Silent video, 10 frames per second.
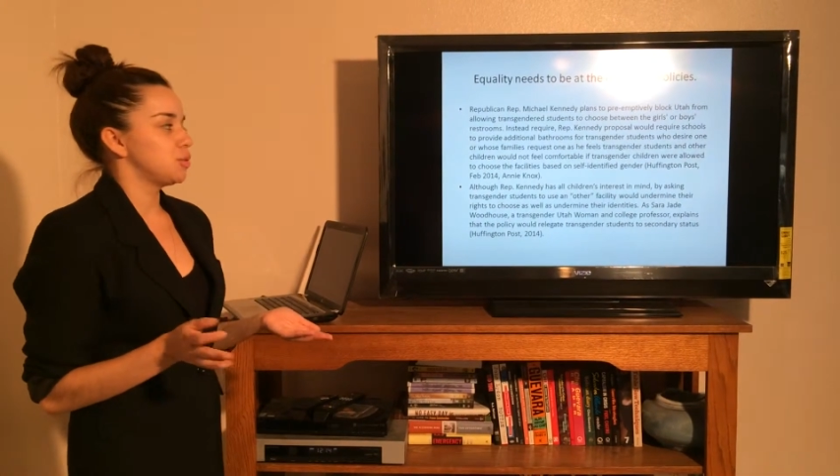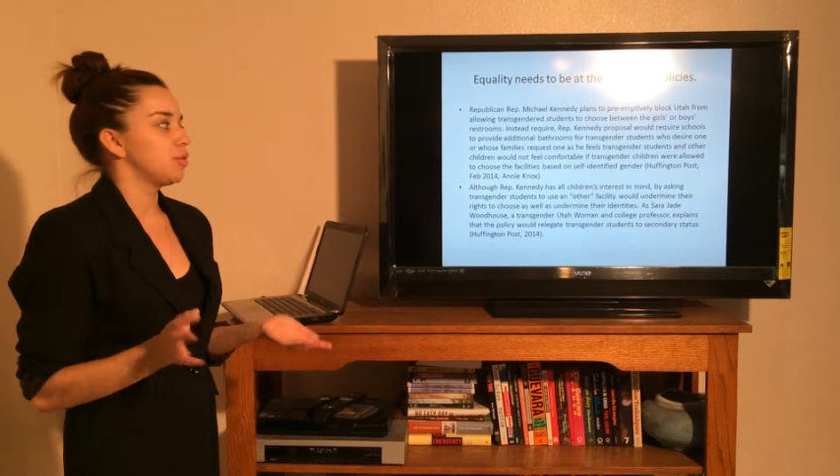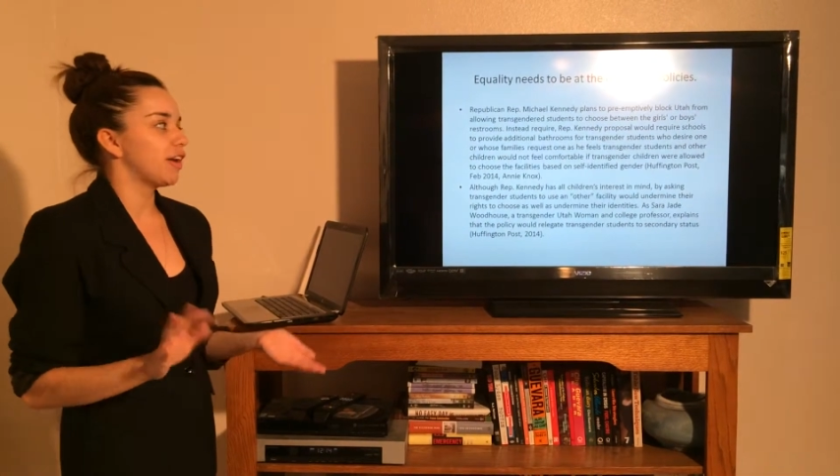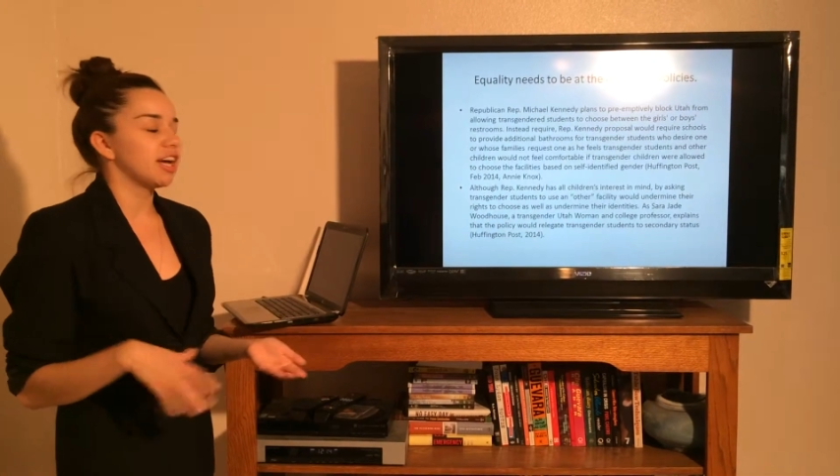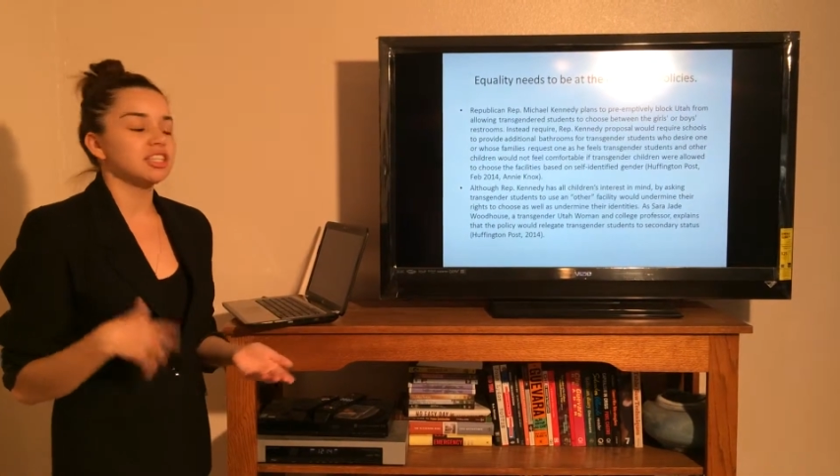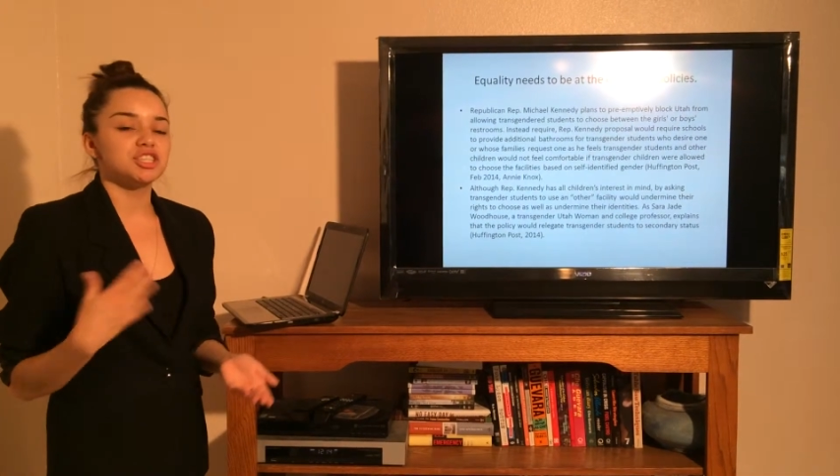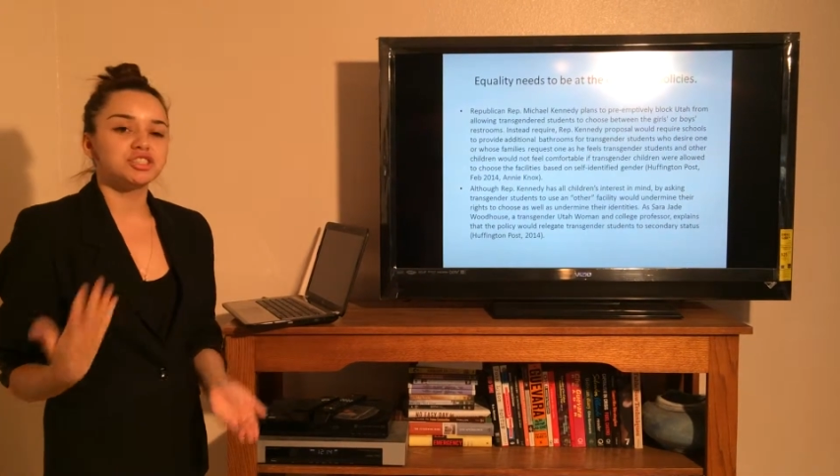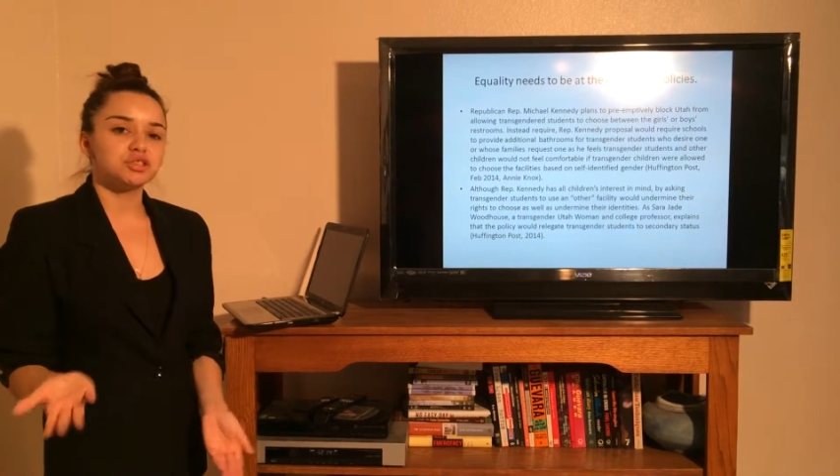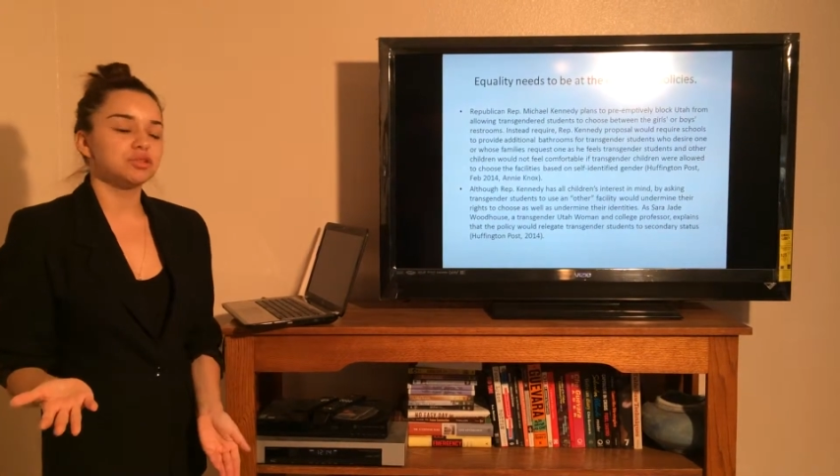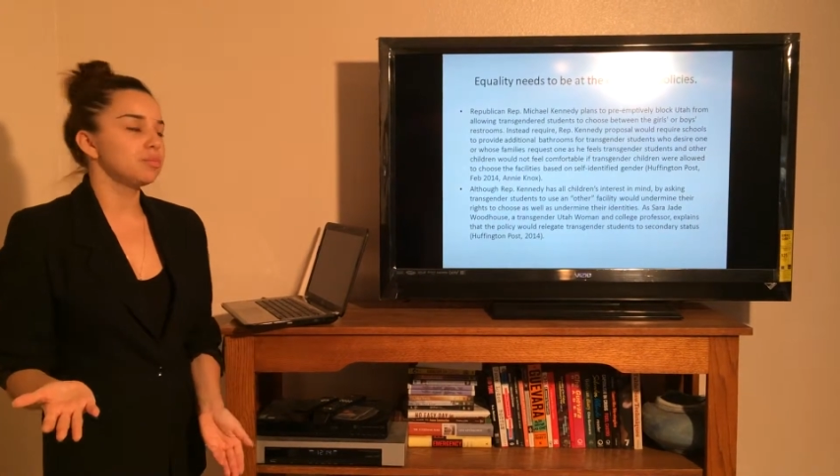to provide
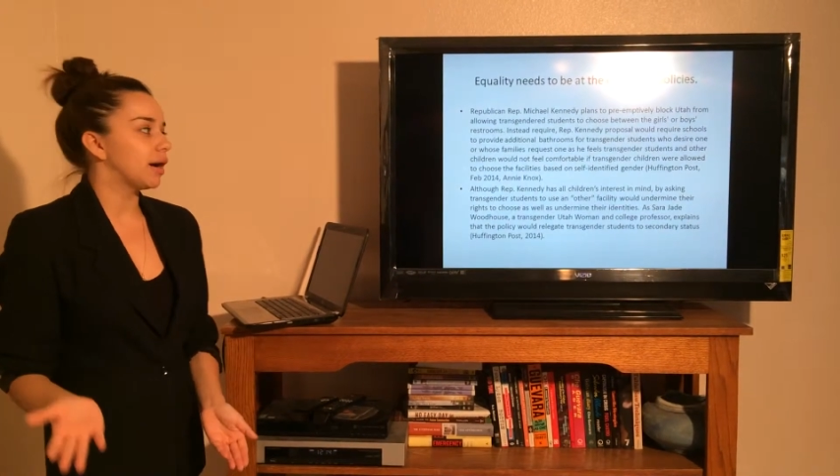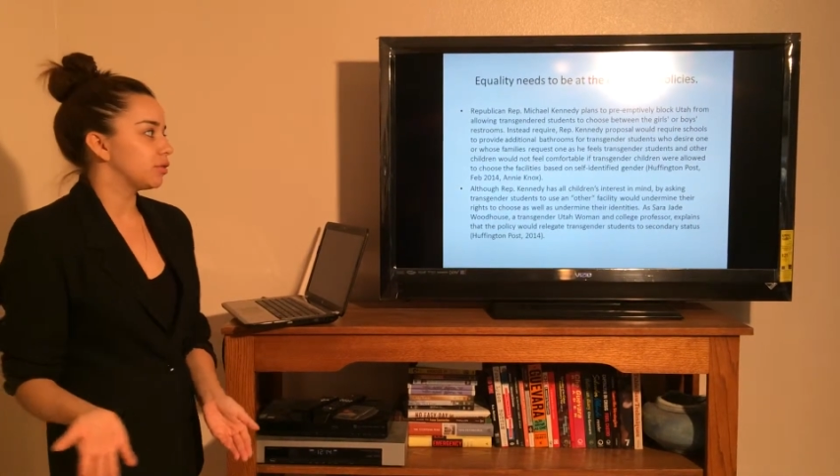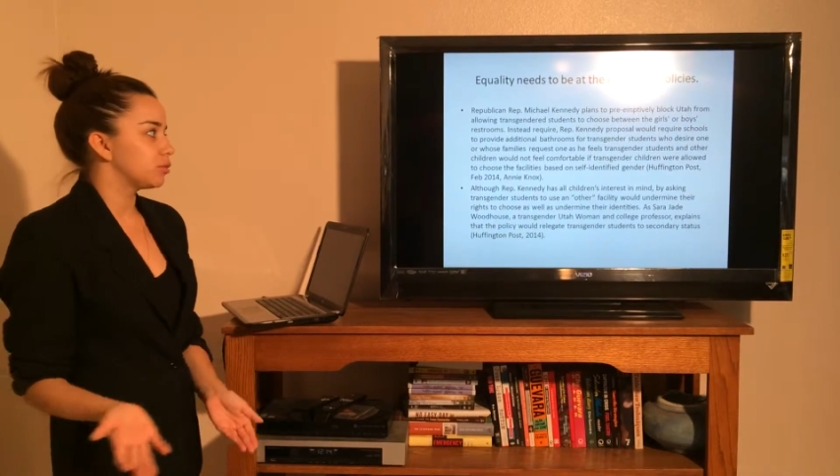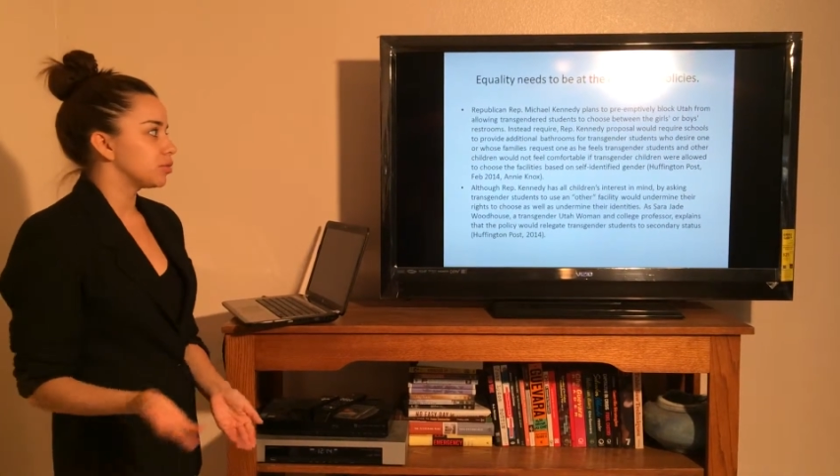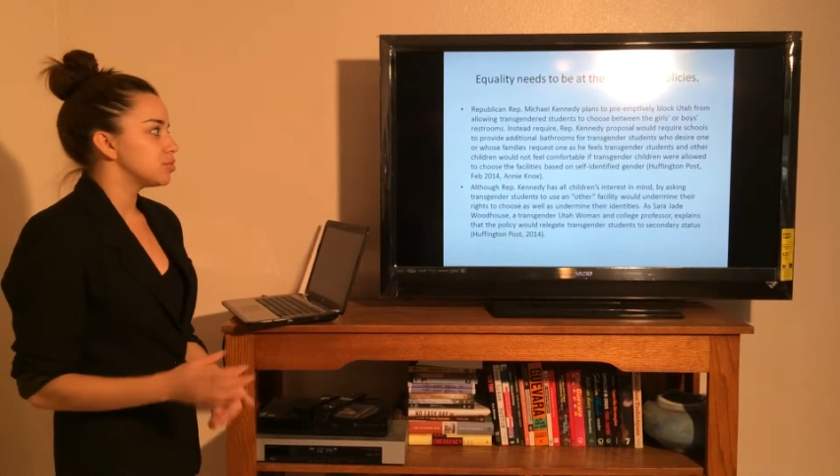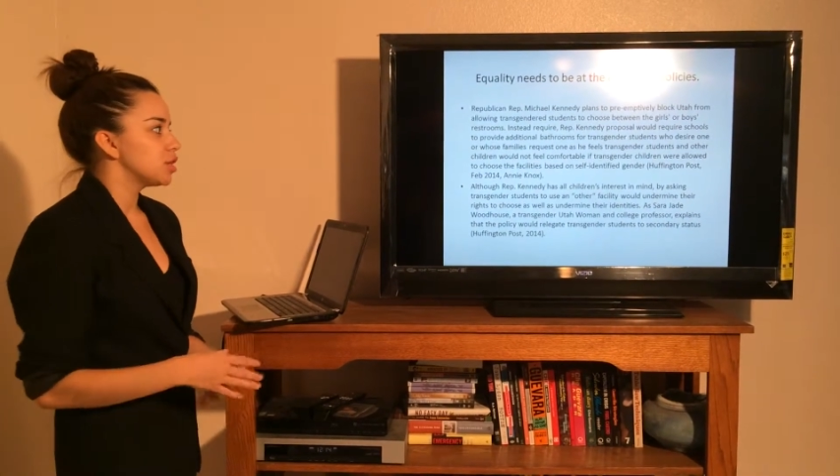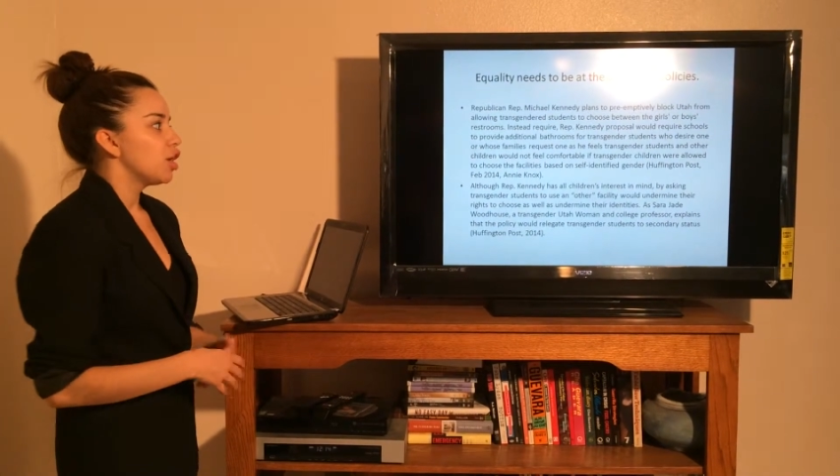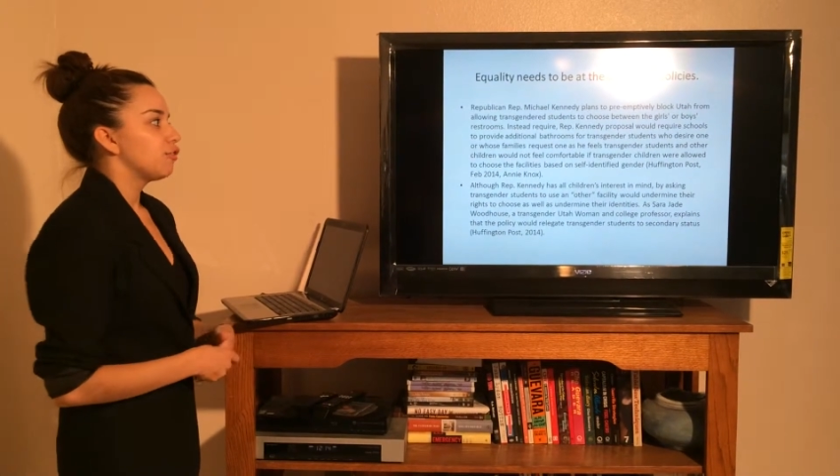additional bathrooms